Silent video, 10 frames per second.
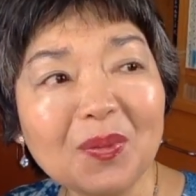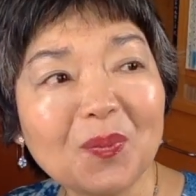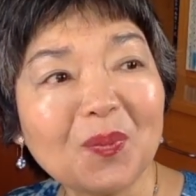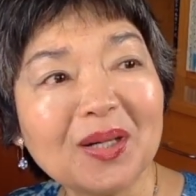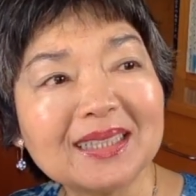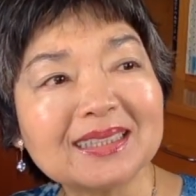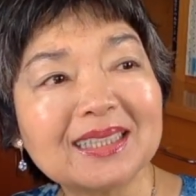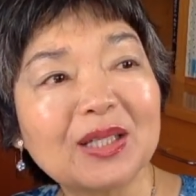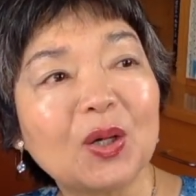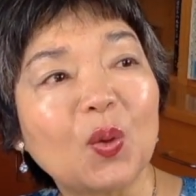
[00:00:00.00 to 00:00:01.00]
was
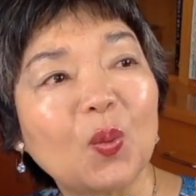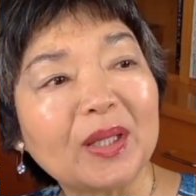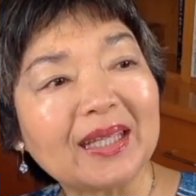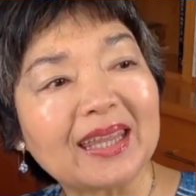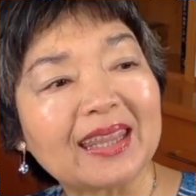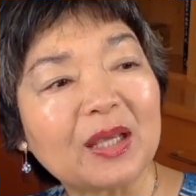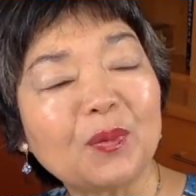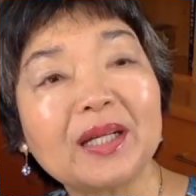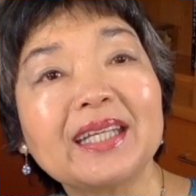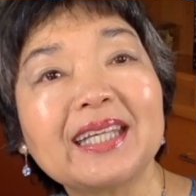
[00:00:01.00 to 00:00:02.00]
when they
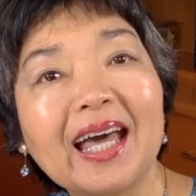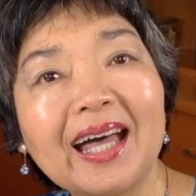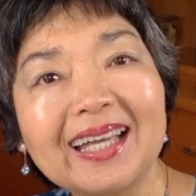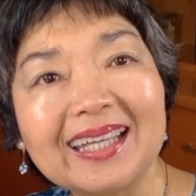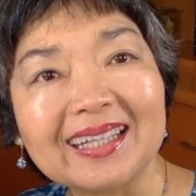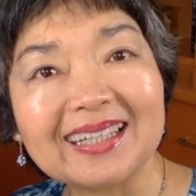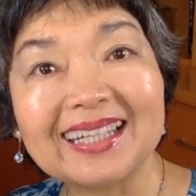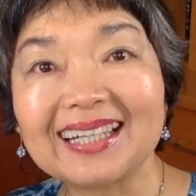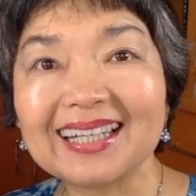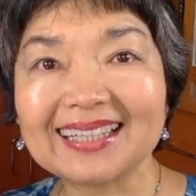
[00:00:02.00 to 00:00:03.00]
were young,
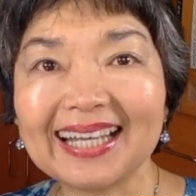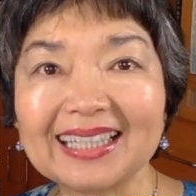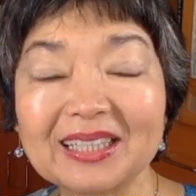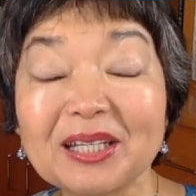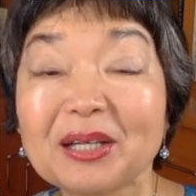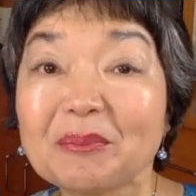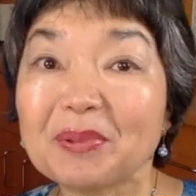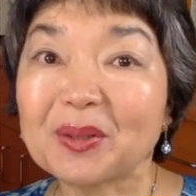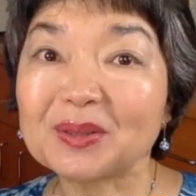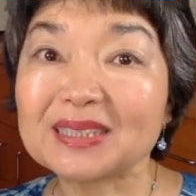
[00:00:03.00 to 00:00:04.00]
like that,
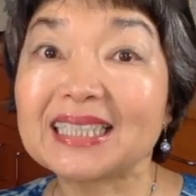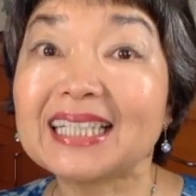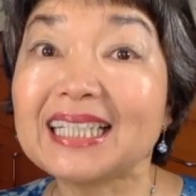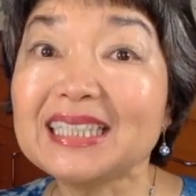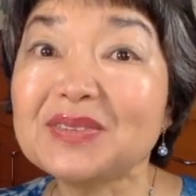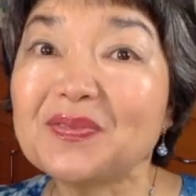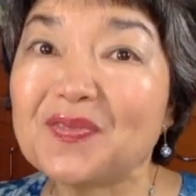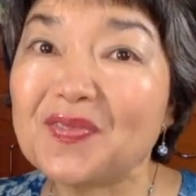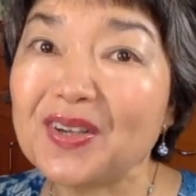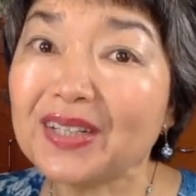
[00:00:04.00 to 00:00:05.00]
because it's
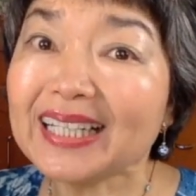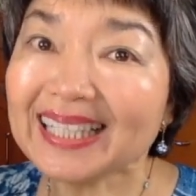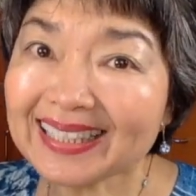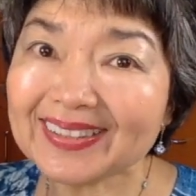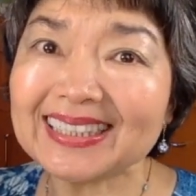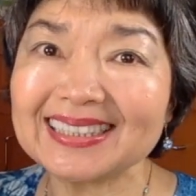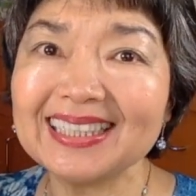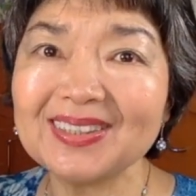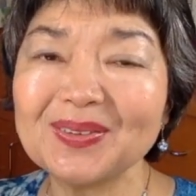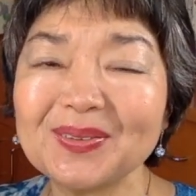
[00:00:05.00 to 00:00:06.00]
very
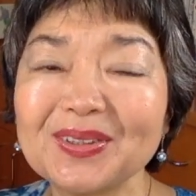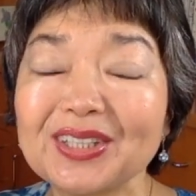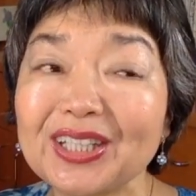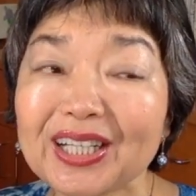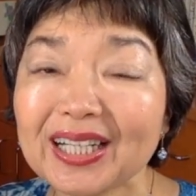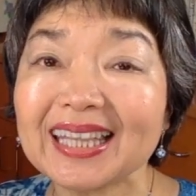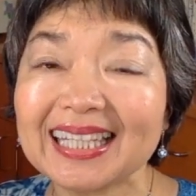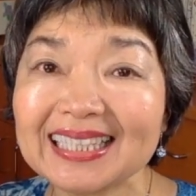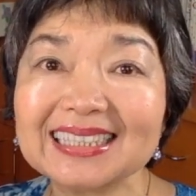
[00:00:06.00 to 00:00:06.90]
interesting to hear these